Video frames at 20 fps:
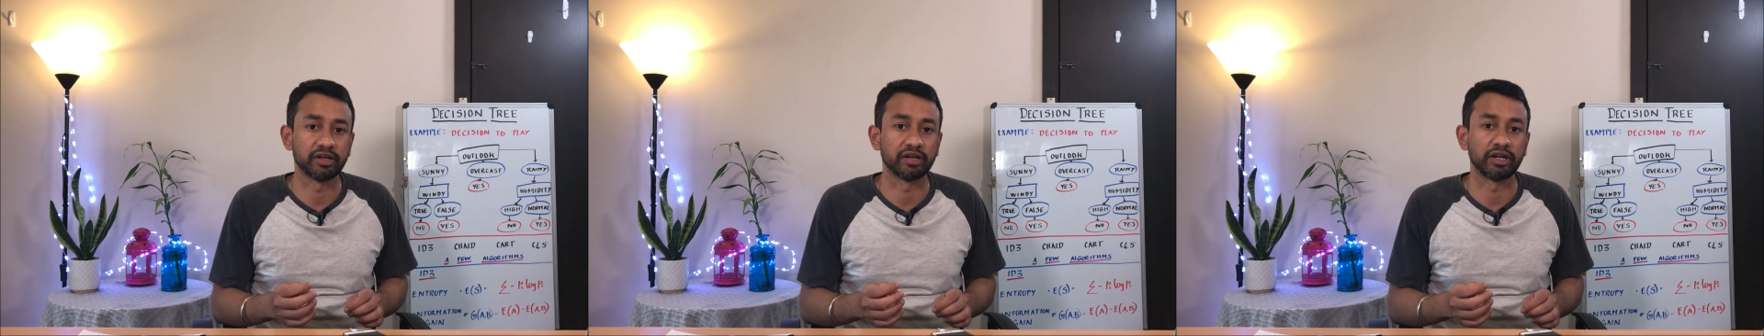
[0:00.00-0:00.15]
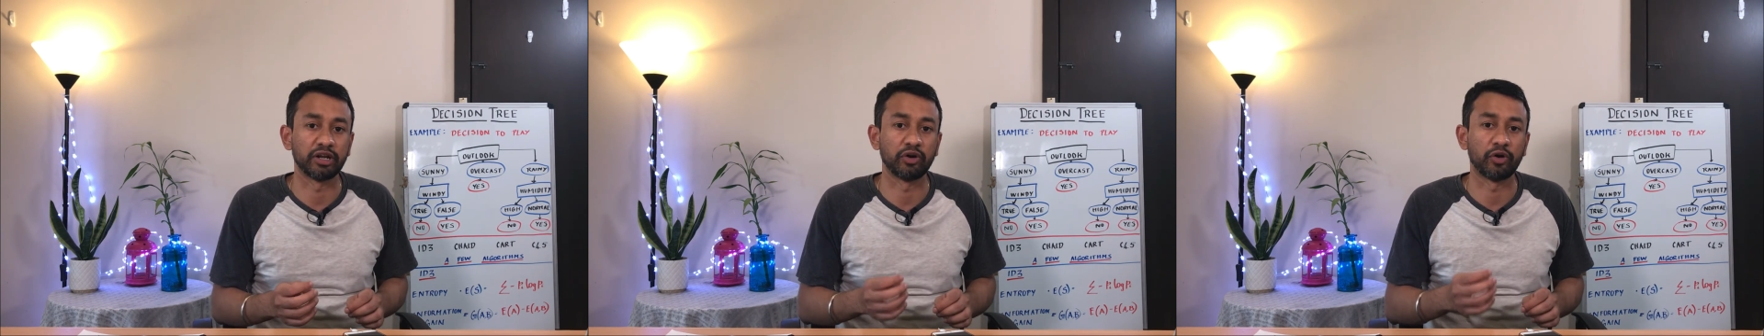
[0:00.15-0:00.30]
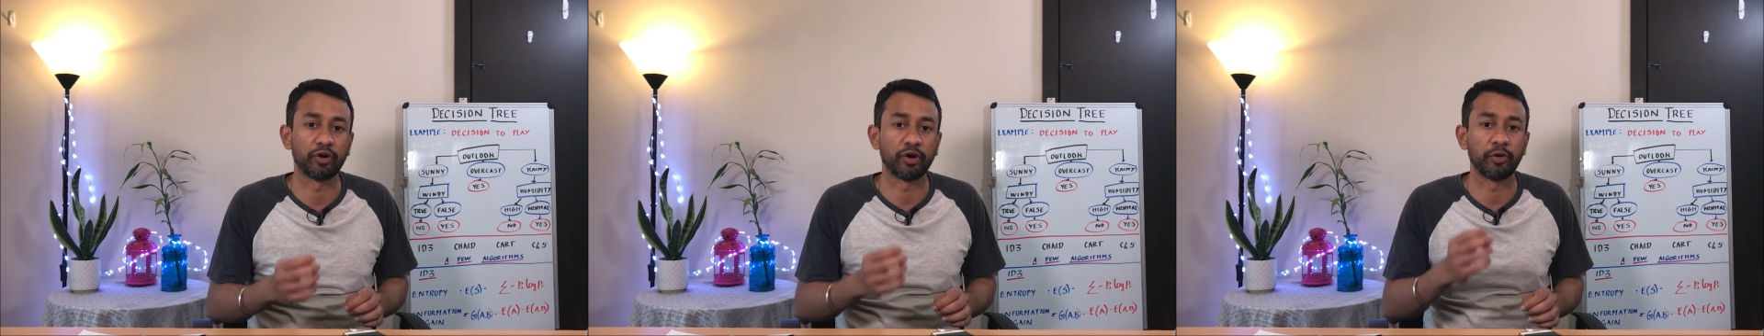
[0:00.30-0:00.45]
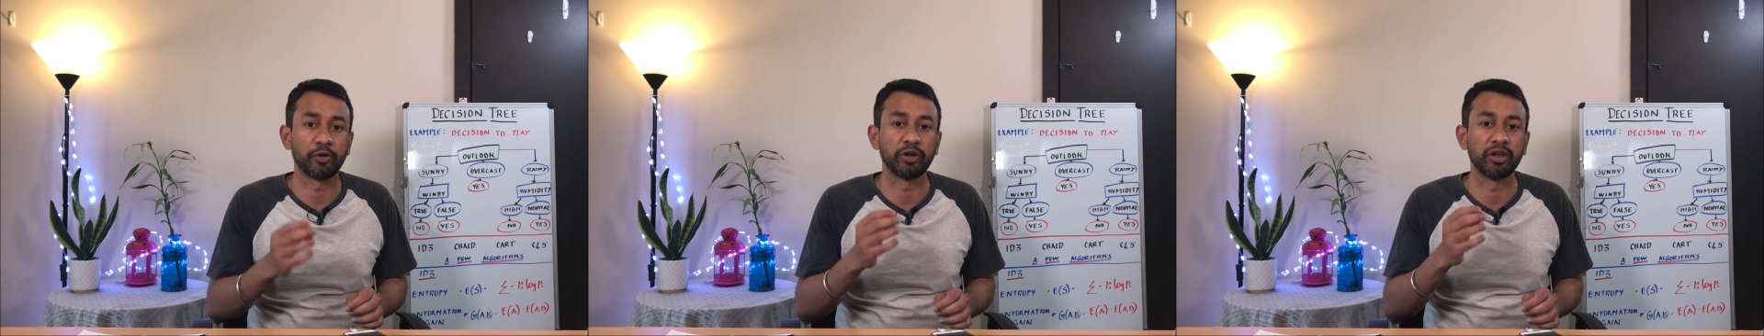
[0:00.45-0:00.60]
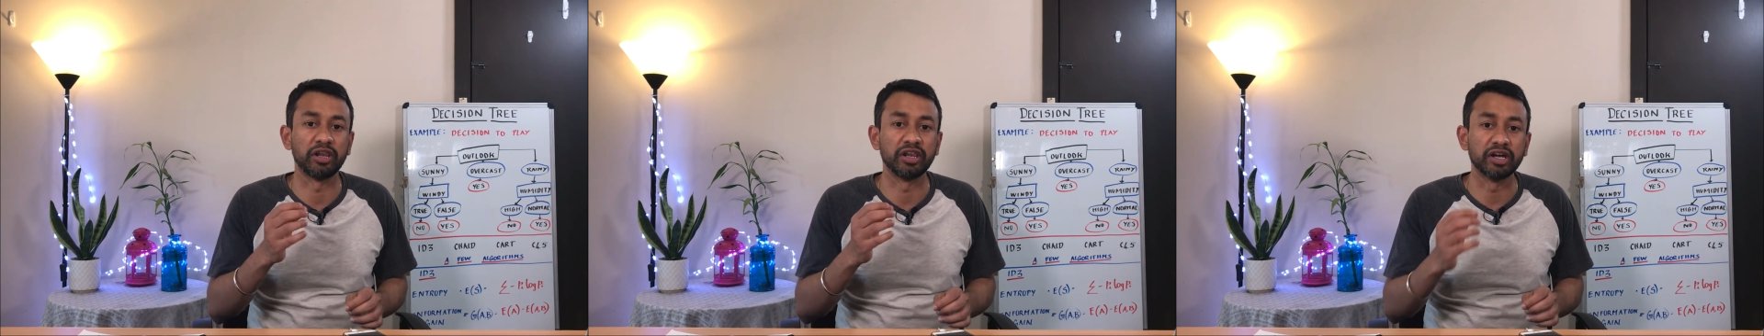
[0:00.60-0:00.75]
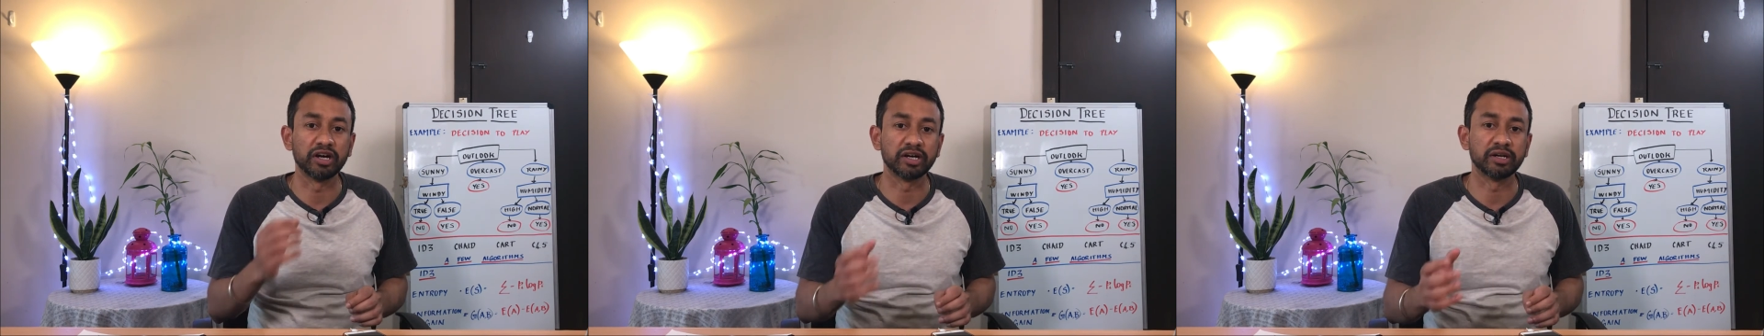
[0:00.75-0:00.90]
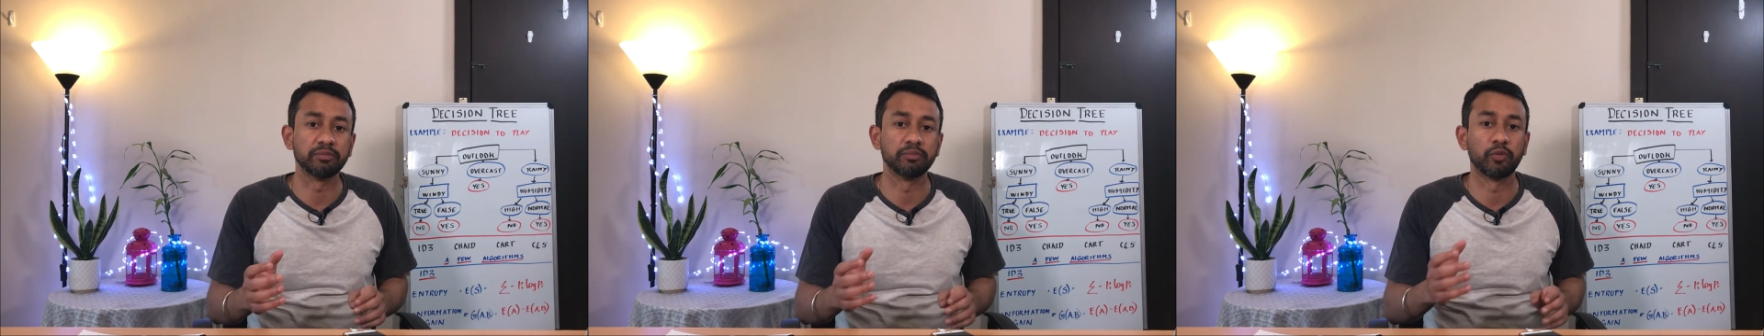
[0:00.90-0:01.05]
in order to
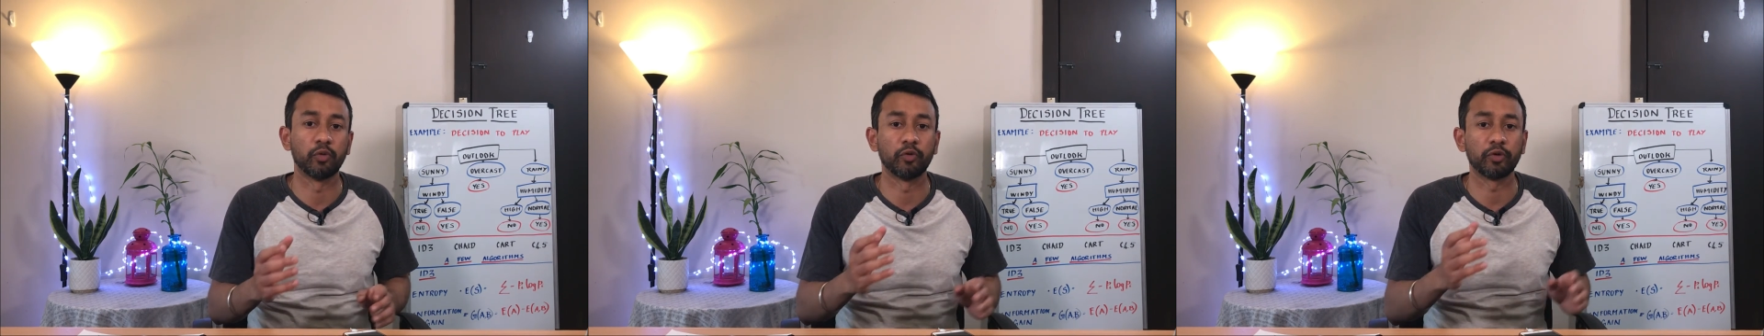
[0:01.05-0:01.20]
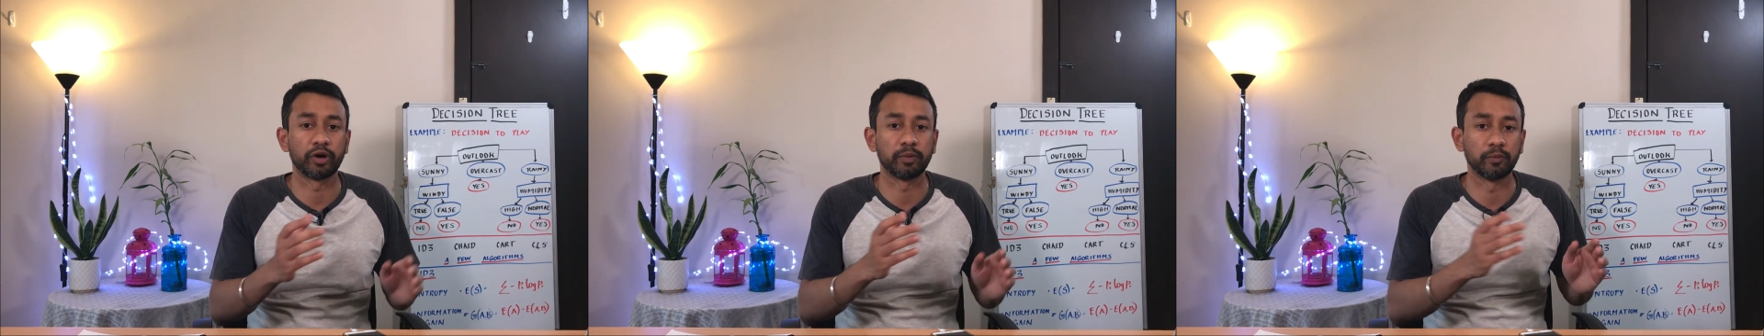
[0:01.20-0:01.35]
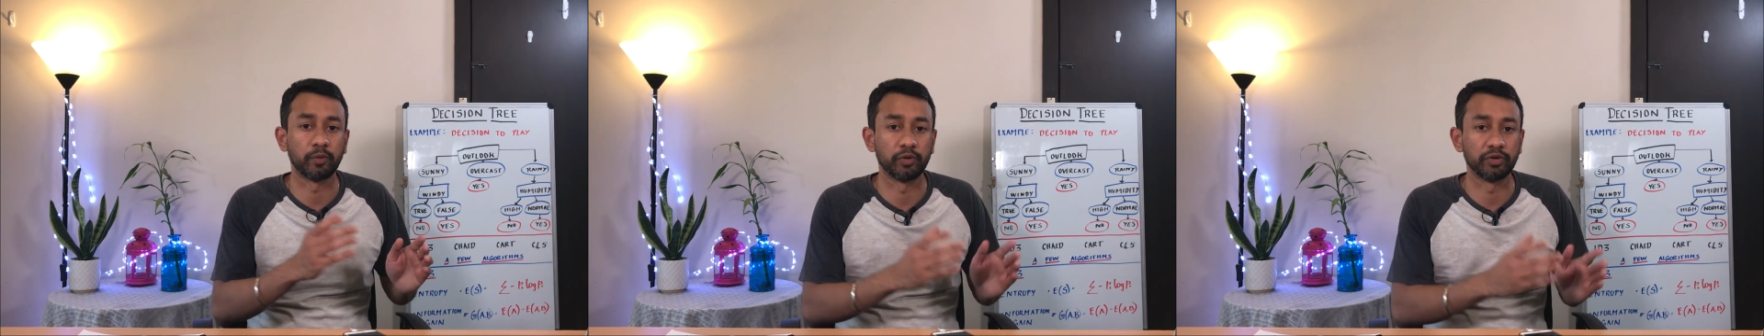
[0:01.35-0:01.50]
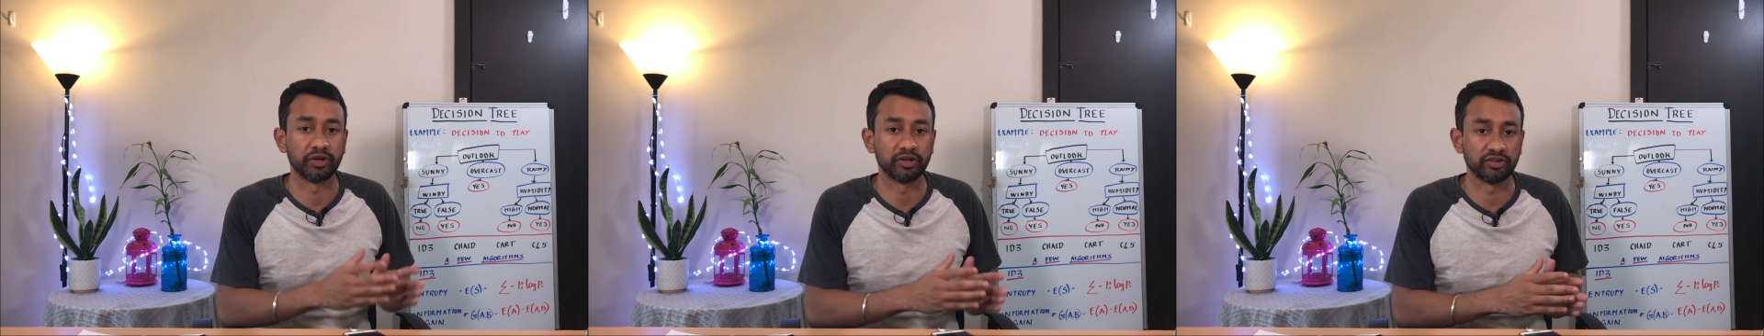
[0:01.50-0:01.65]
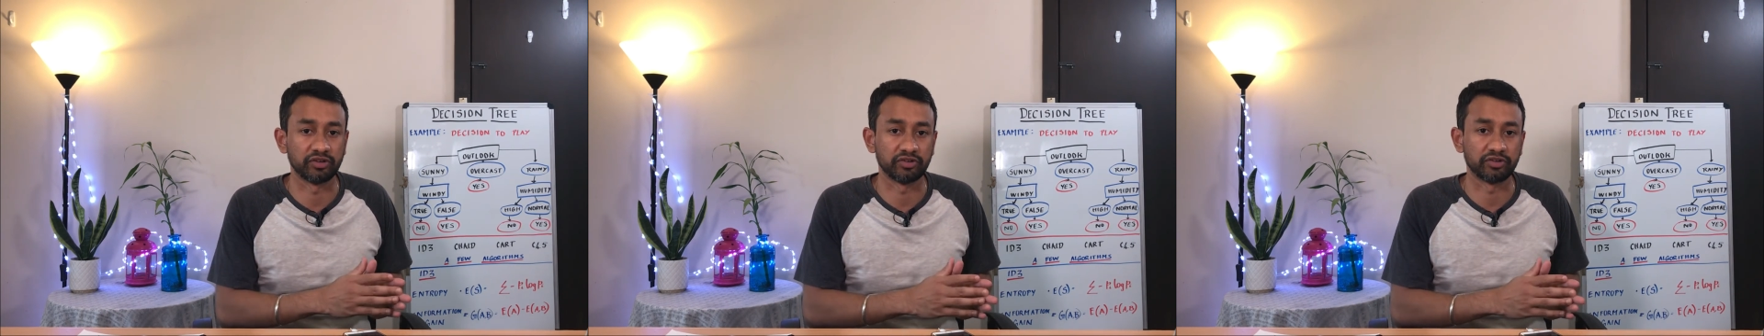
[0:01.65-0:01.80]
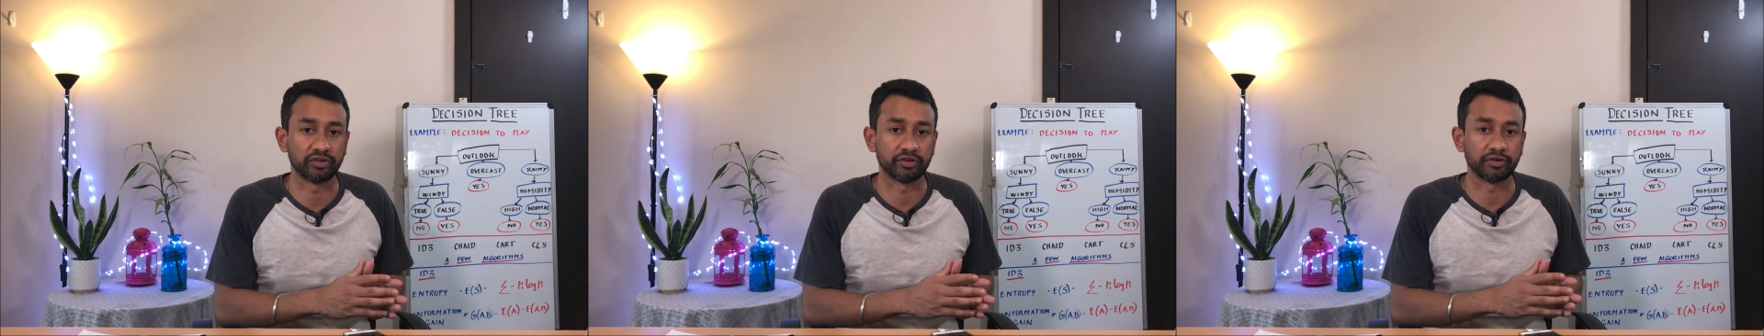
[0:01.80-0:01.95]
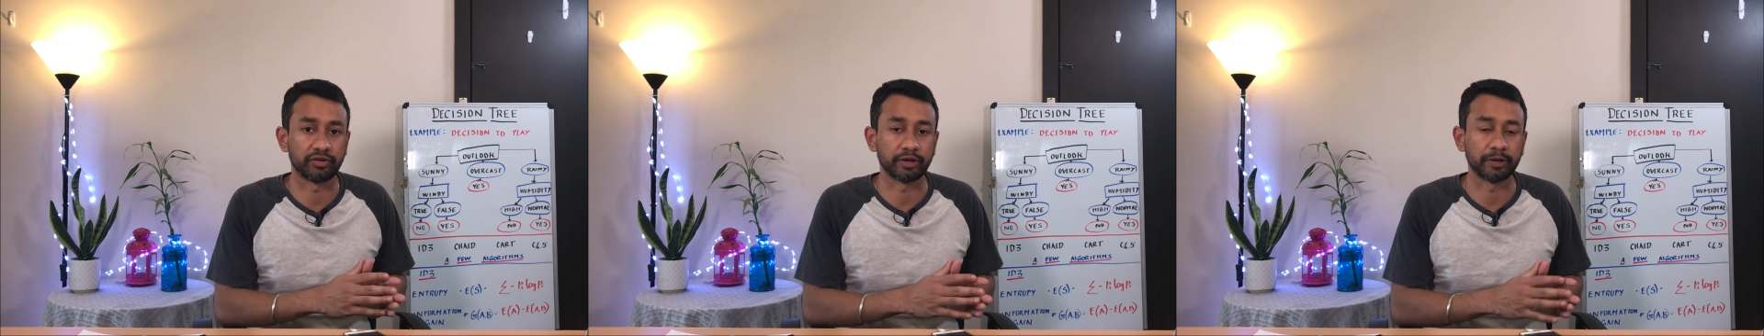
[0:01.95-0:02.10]
learn more about
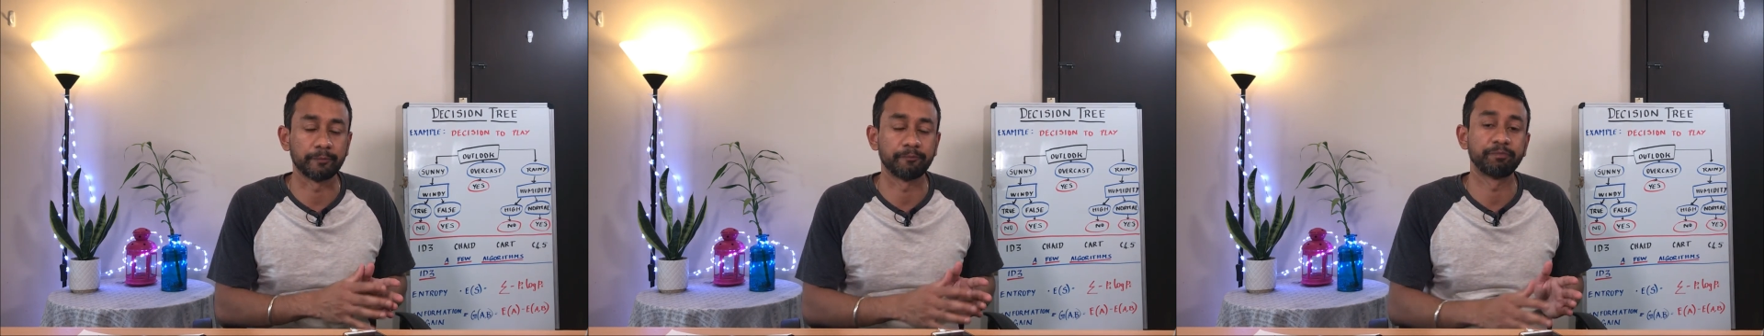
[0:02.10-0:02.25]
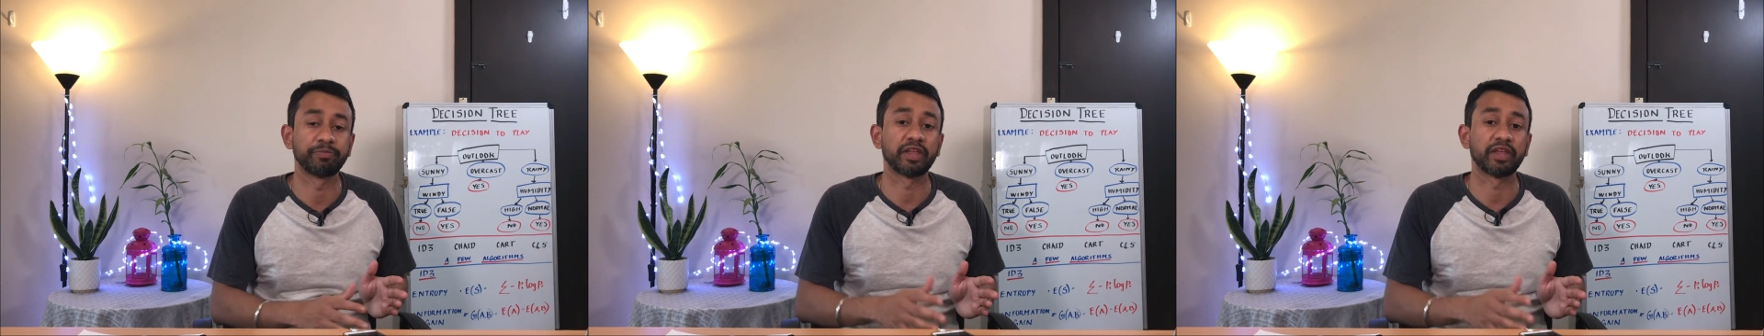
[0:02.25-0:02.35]
decision tree.